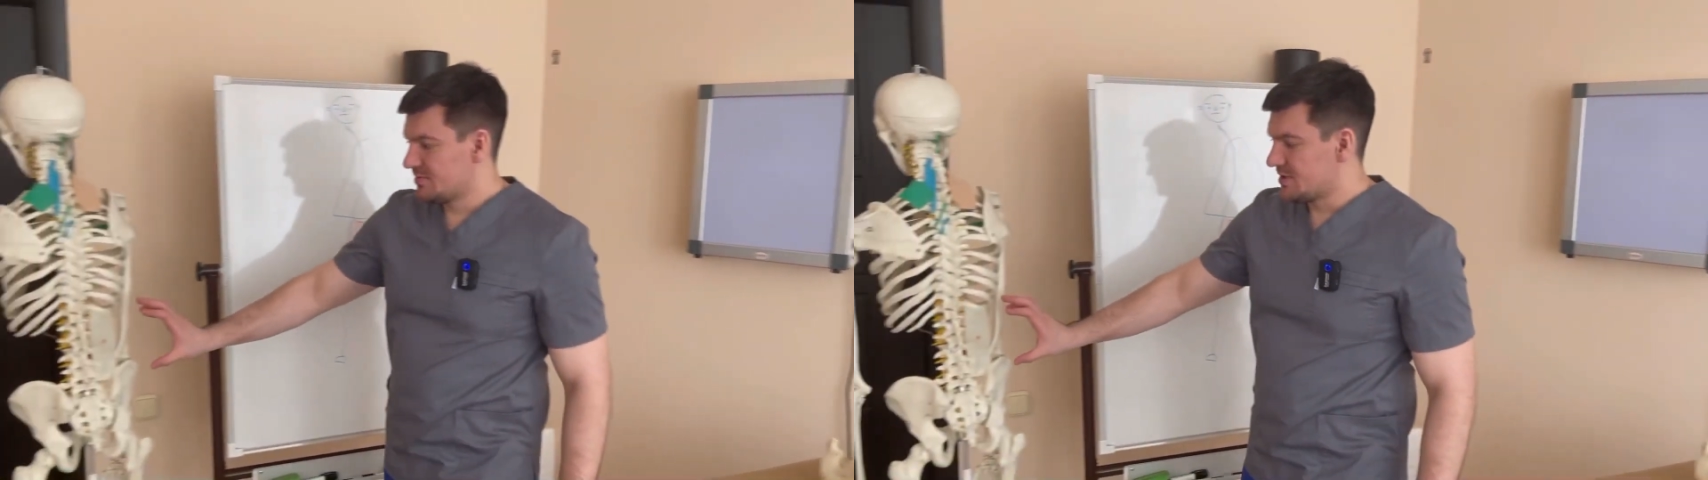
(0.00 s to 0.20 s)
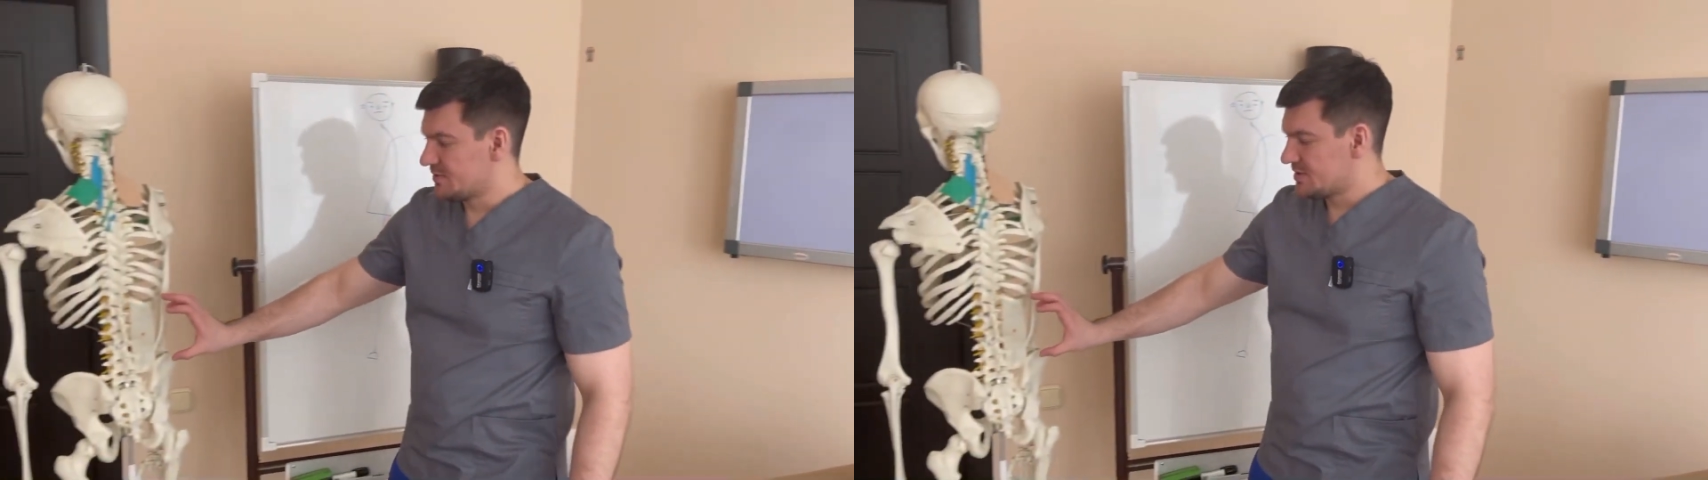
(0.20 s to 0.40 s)

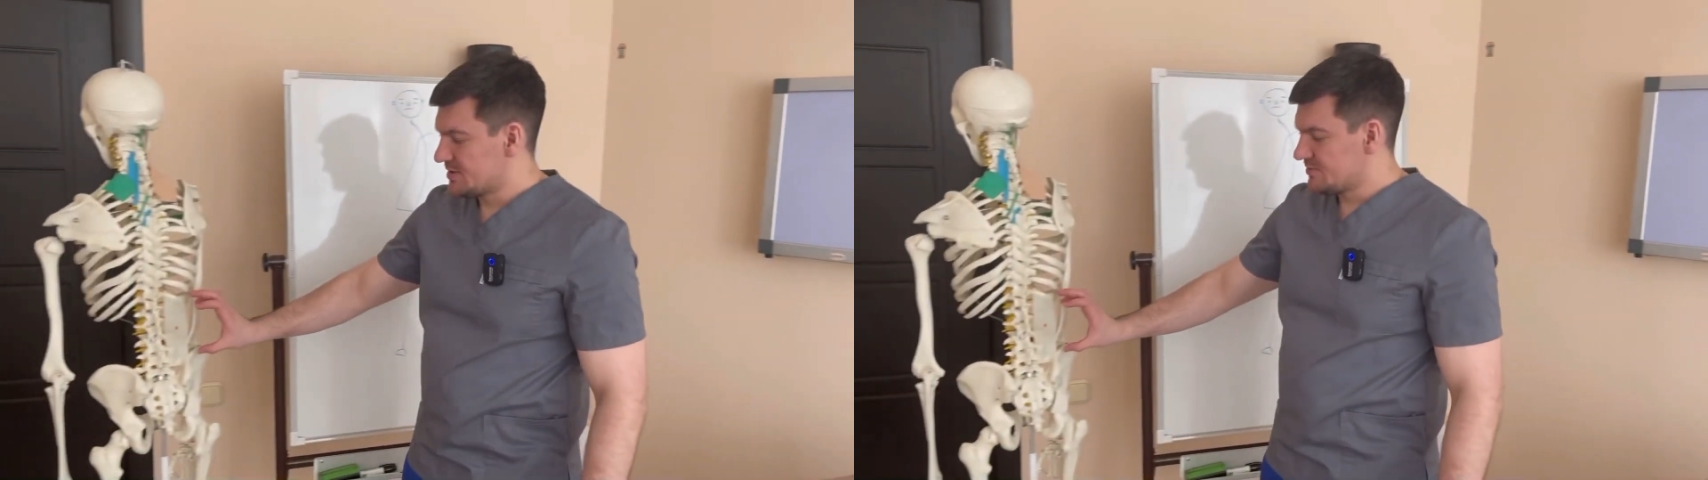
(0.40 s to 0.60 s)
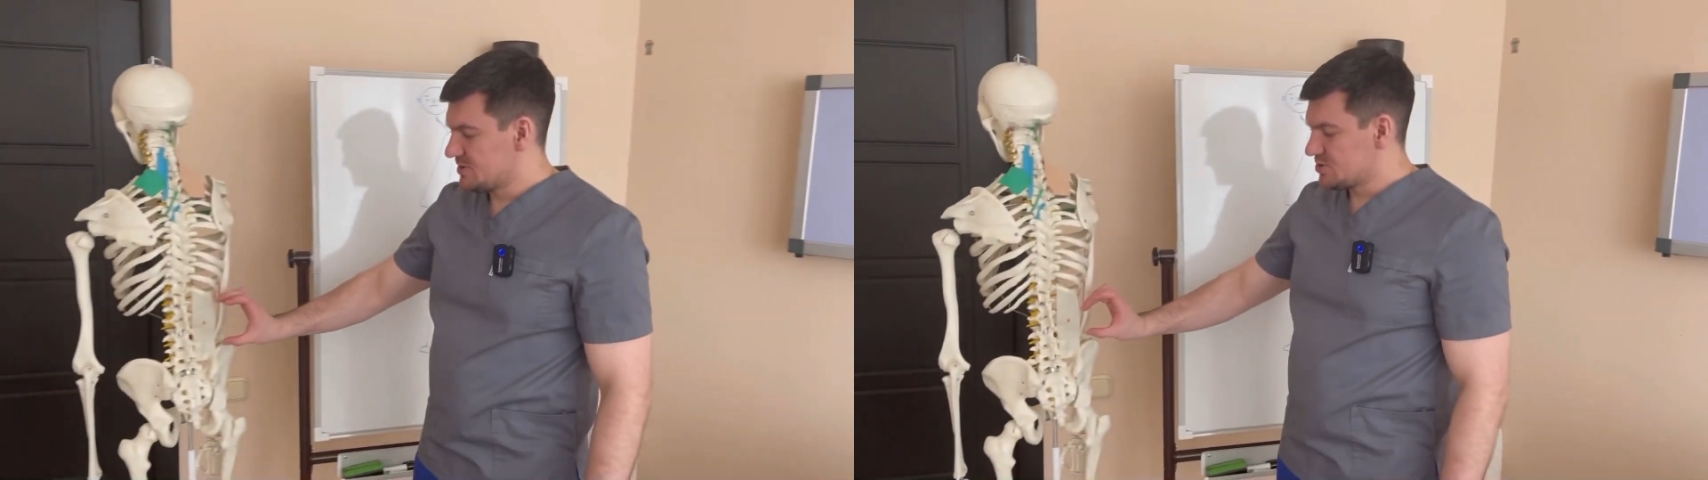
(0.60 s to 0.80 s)
this
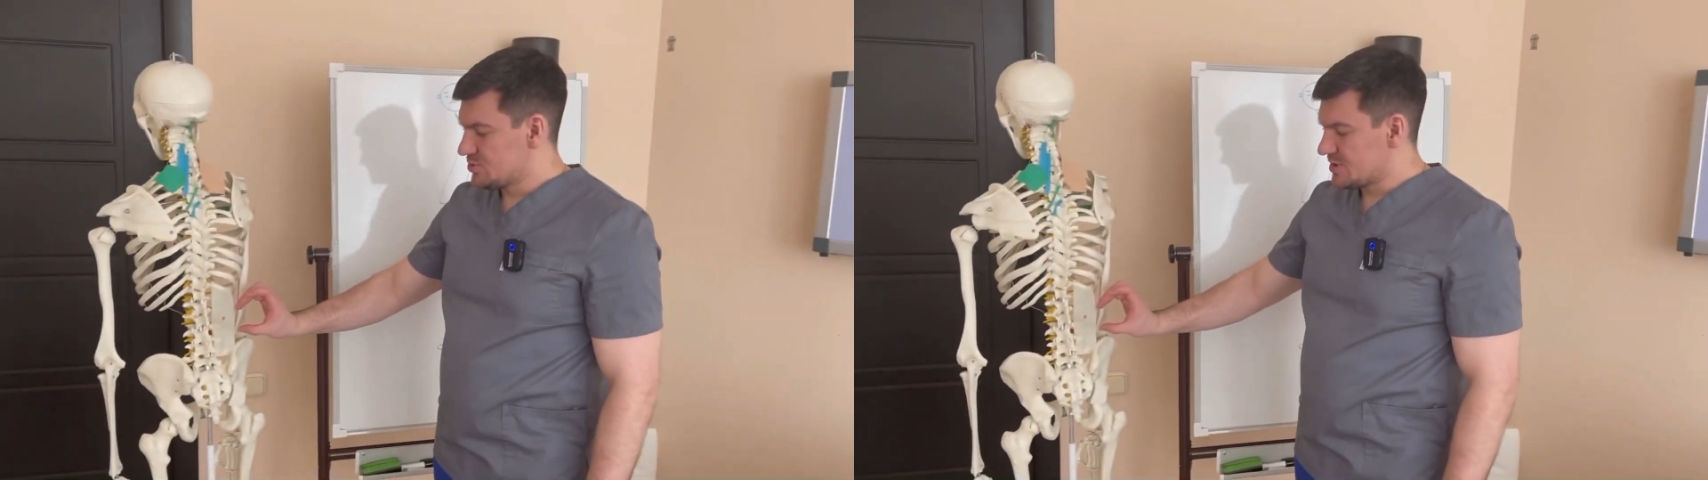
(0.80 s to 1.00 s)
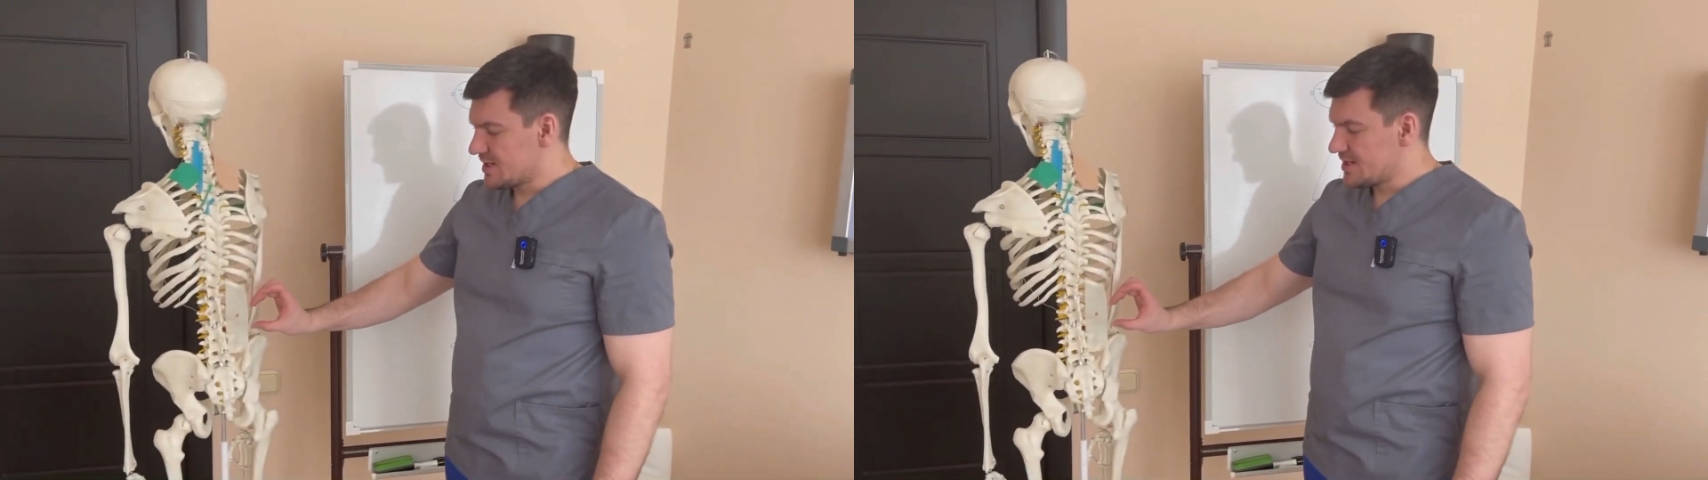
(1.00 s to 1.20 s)

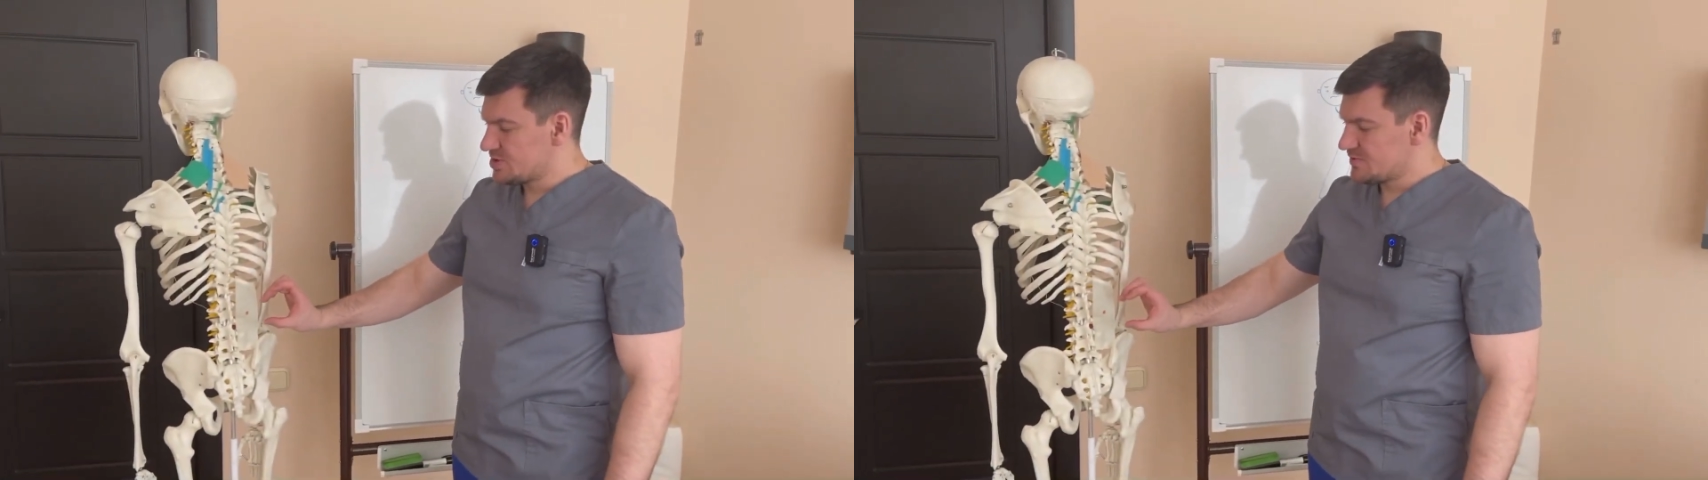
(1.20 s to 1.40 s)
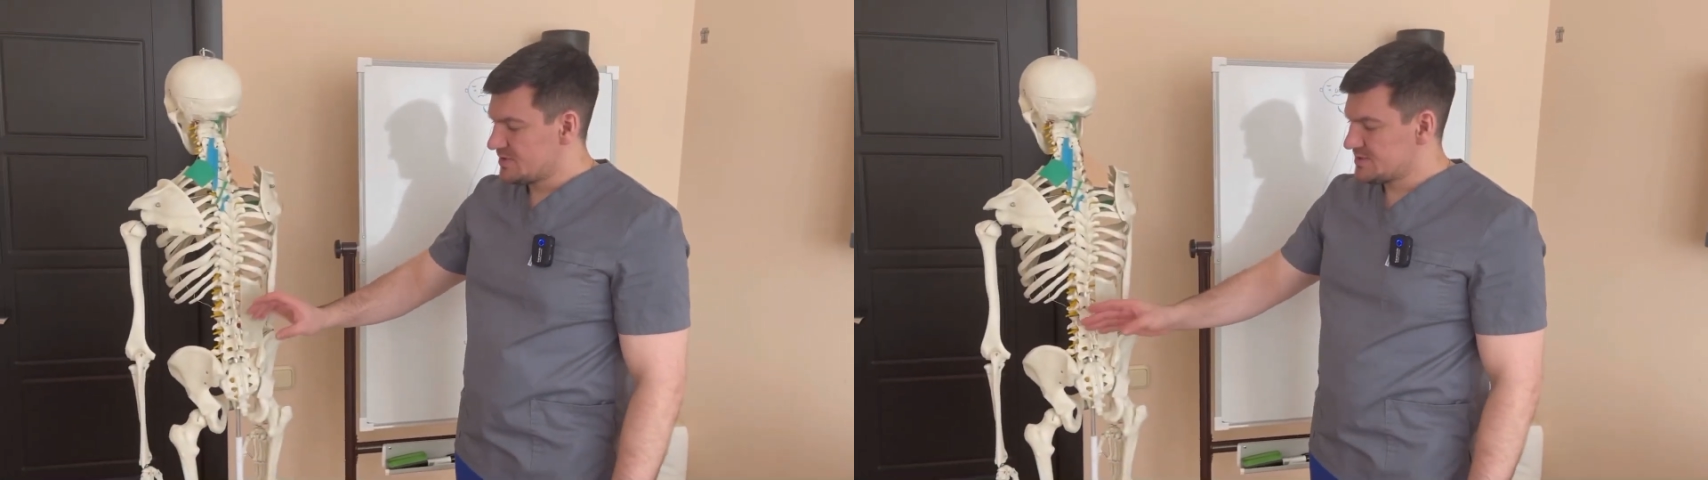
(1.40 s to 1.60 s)
muscle
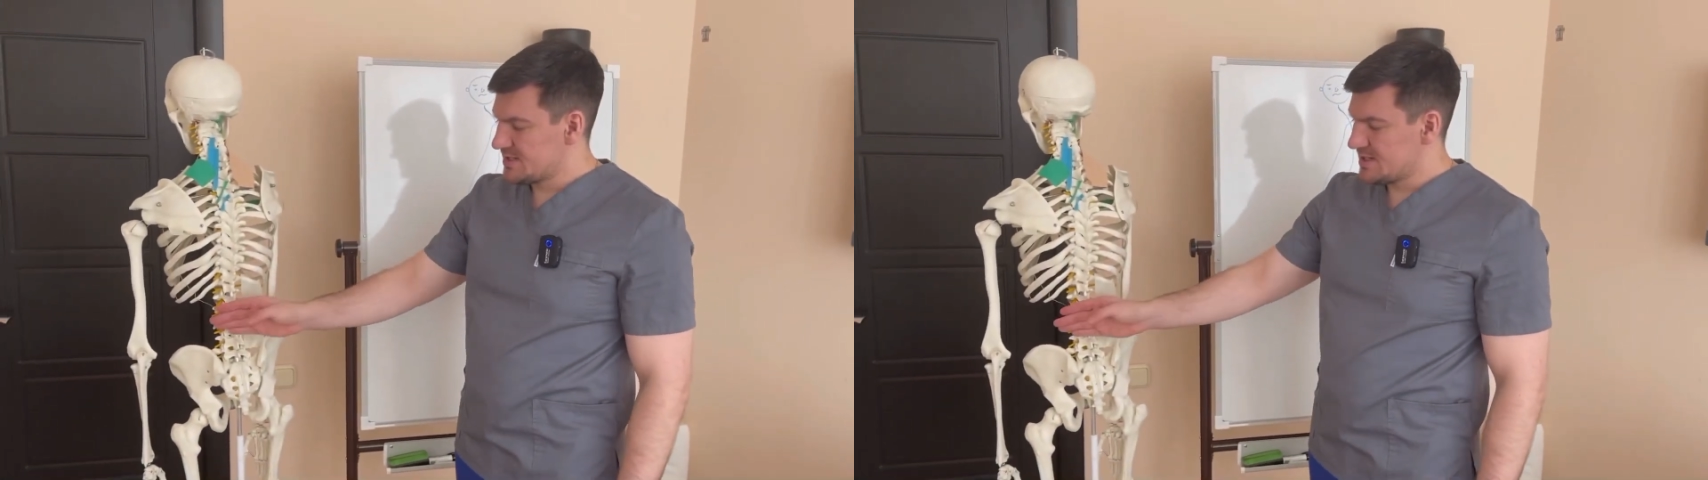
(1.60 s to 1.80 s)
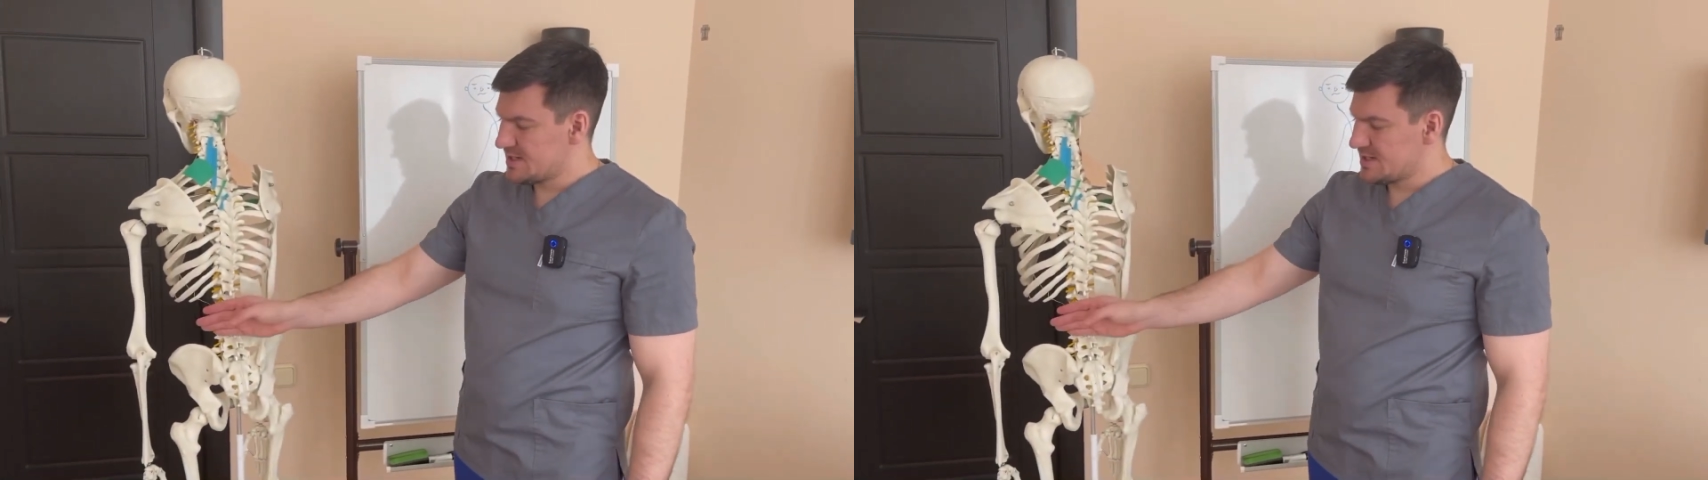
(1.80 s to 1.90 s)
shortens